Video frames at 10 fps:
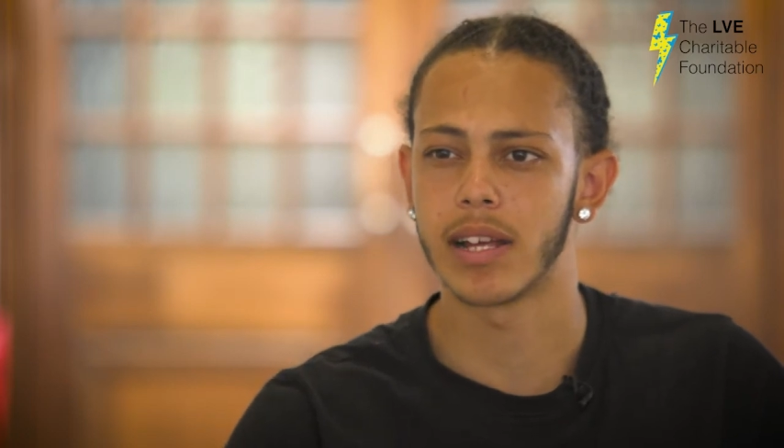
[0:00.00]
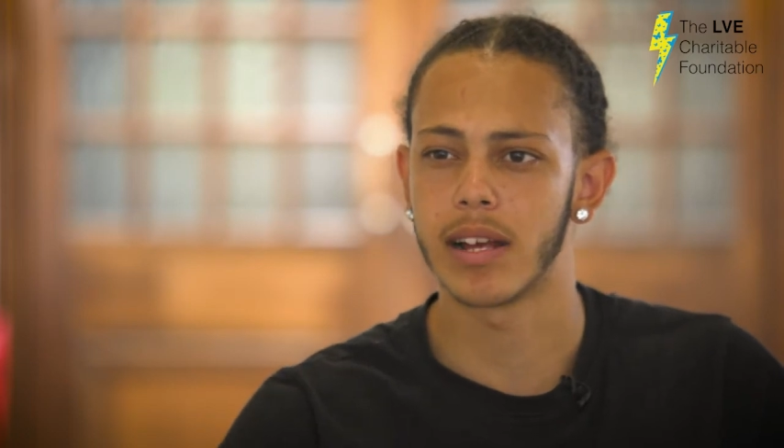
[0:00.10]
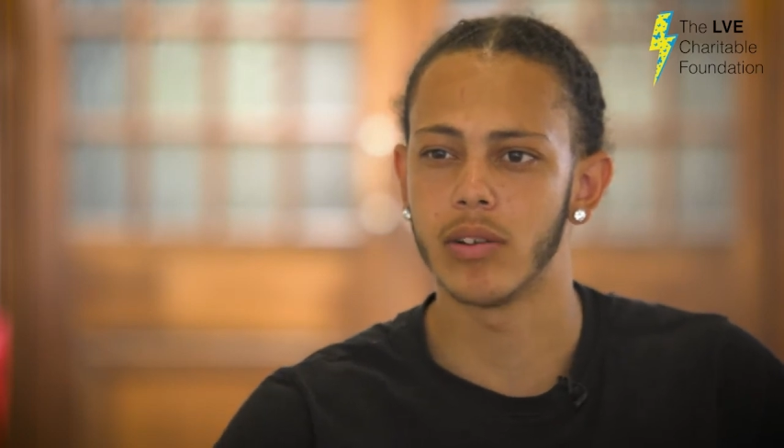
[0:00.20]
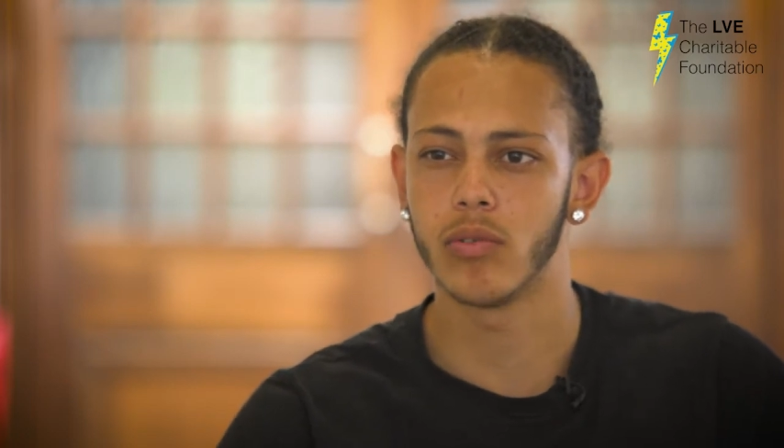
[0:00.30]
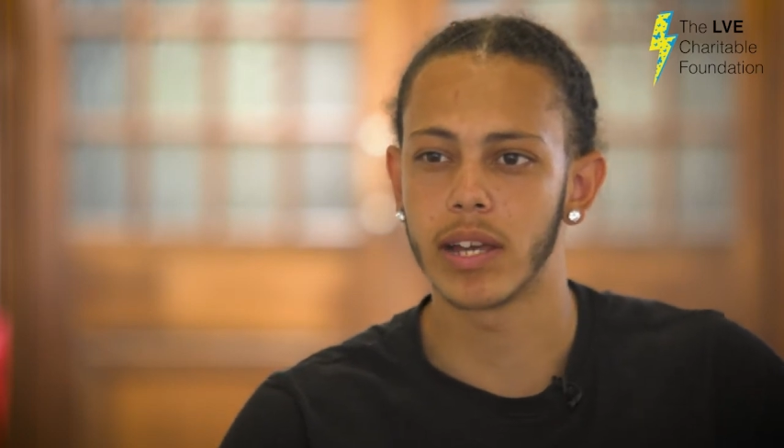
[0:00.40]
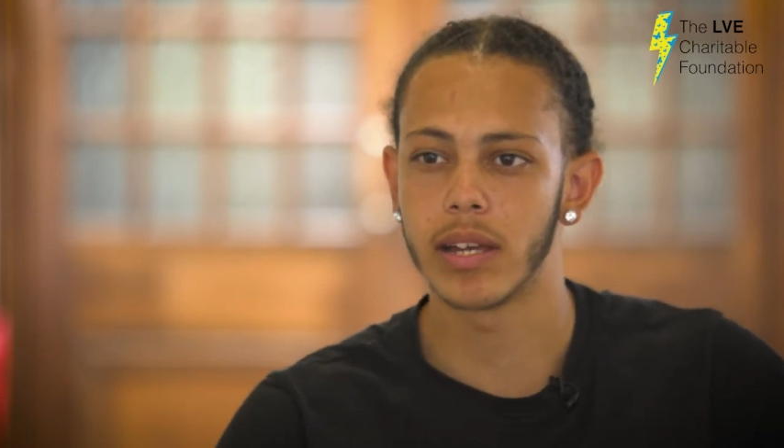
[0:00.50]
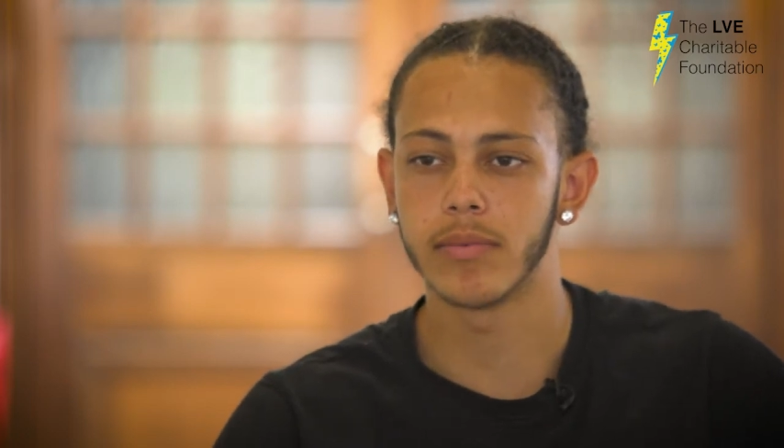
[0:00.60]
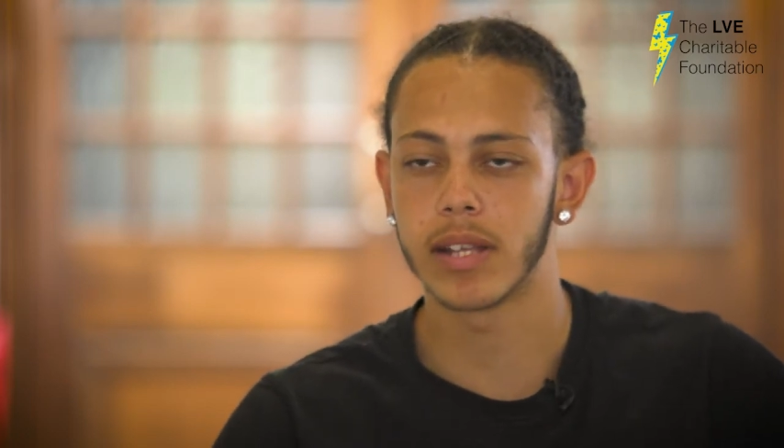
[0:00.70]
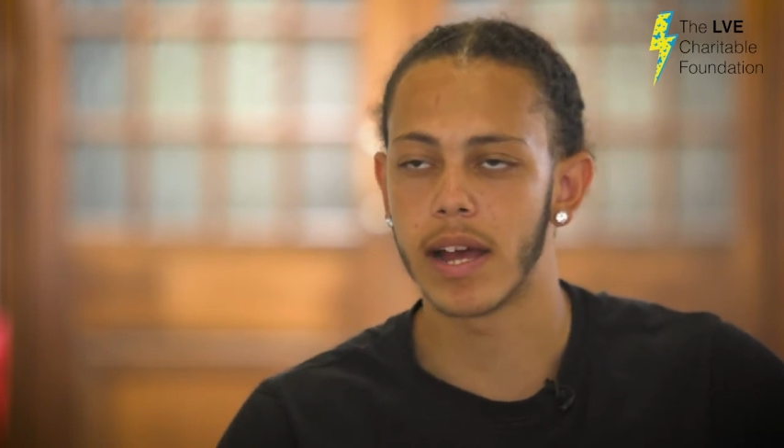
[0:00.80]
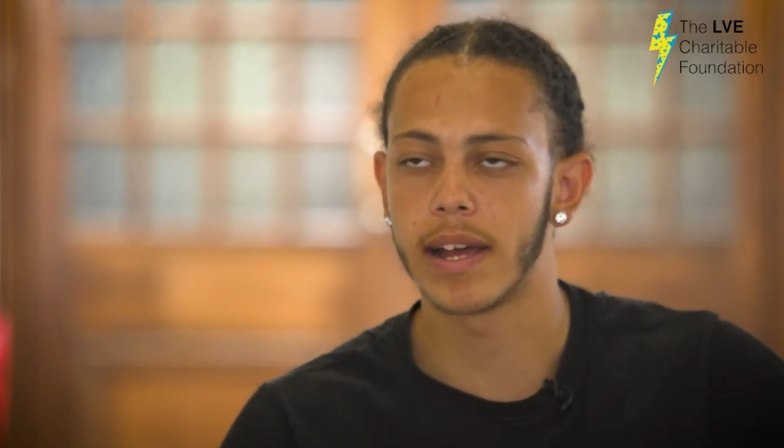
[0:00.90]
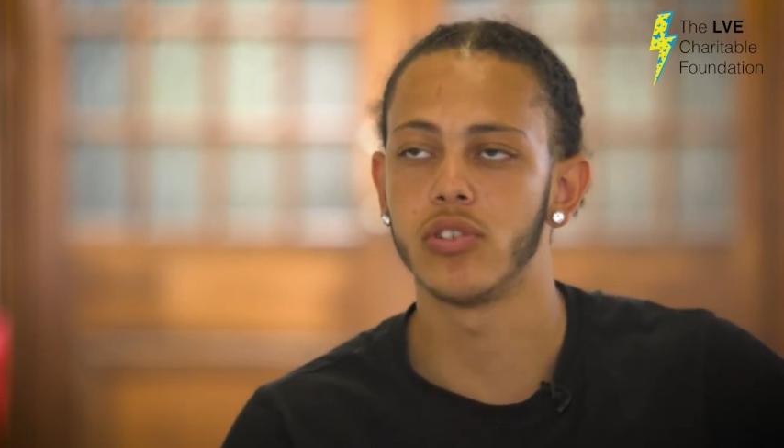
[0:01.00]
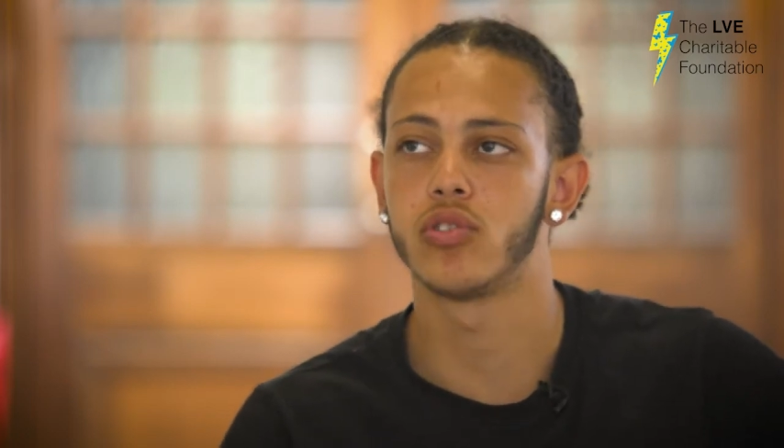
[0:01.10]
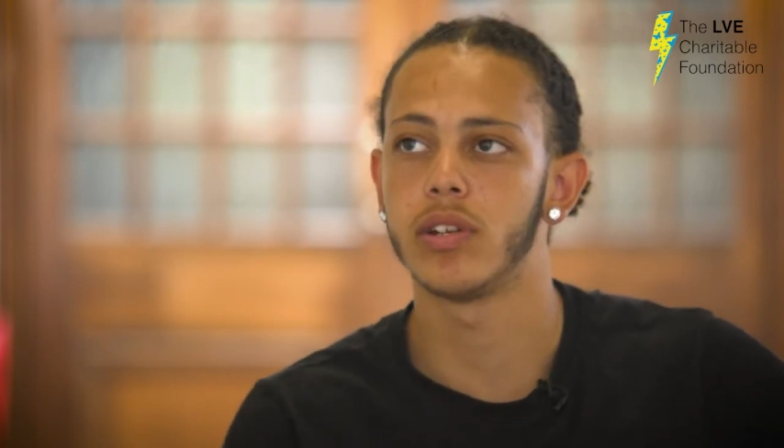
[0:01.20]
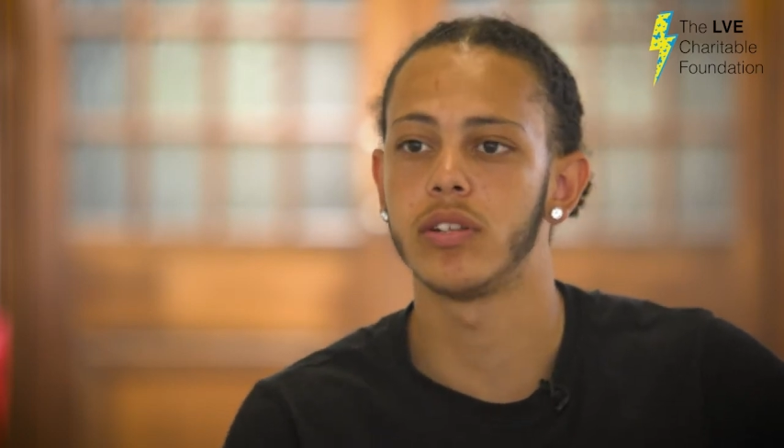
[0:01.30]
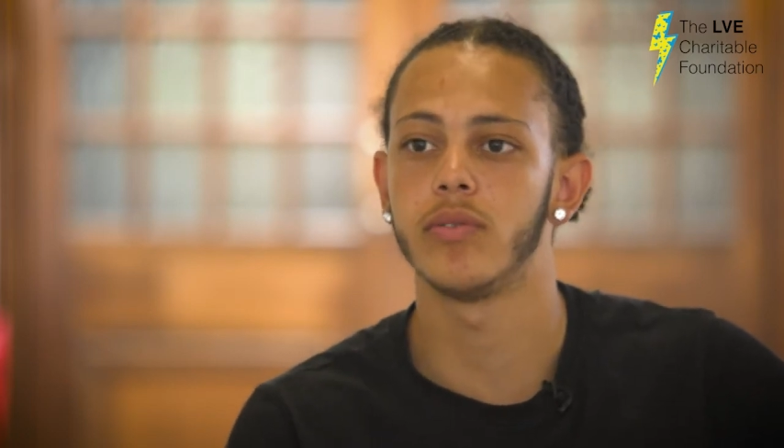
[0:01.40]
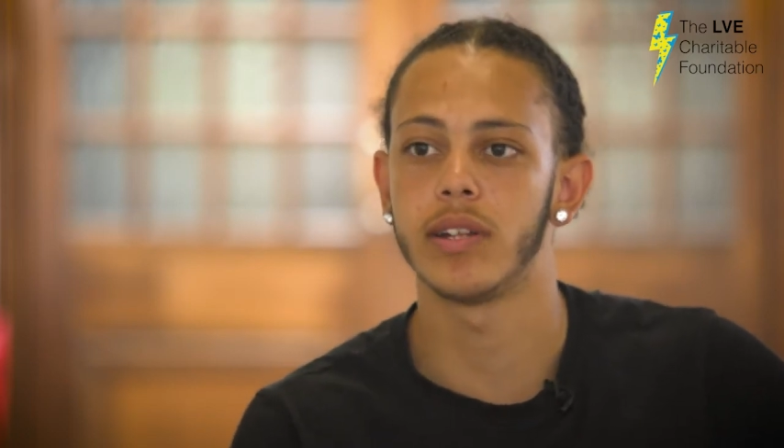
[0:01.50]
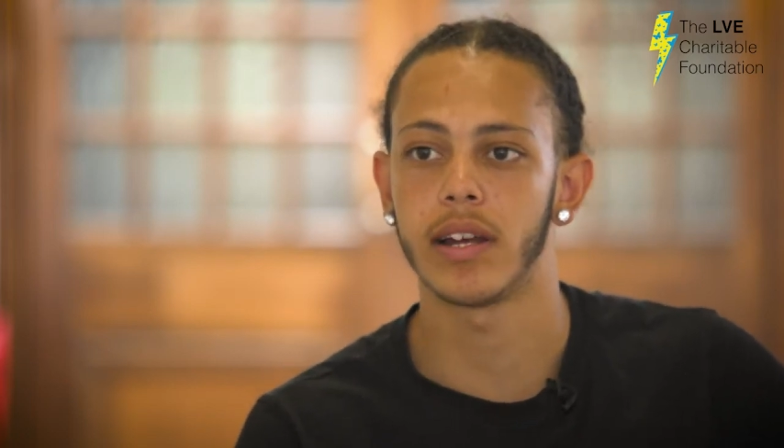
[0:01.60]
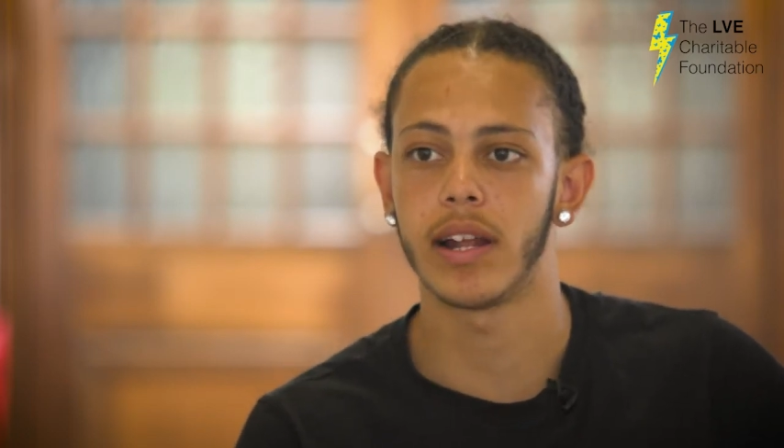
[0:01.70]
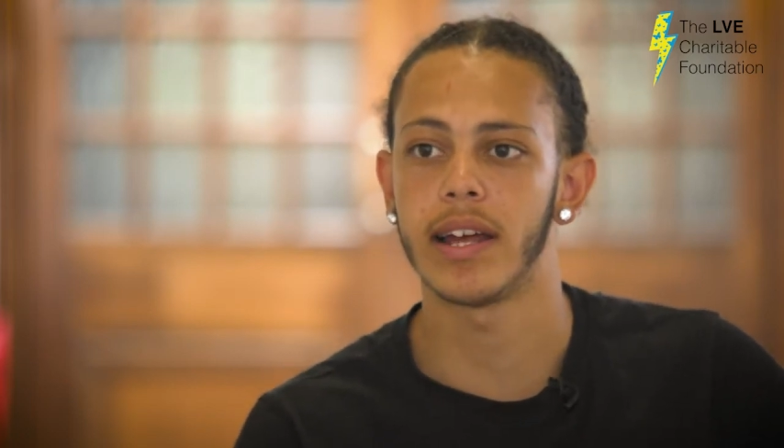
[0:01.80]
like little games, like I enjoy doing that.